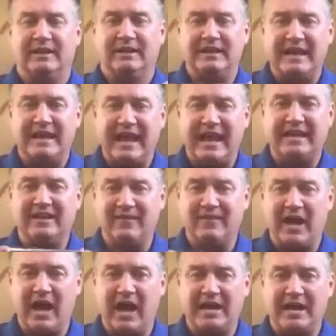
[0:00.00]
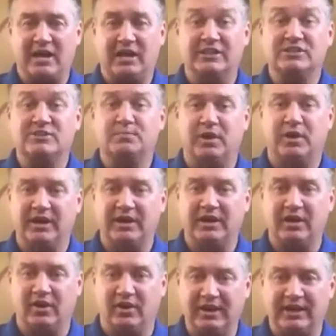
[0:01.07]
negative ions per
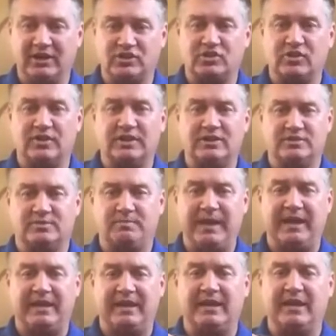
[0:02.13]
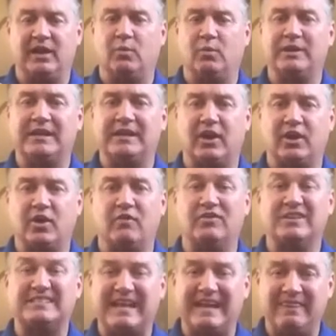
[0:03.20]
linear inch, so this pin here would carry
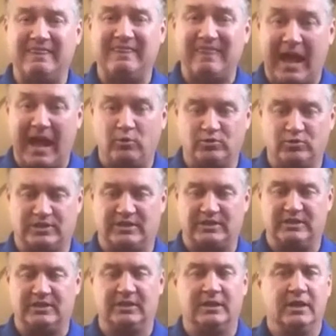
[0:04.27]
over 10,000.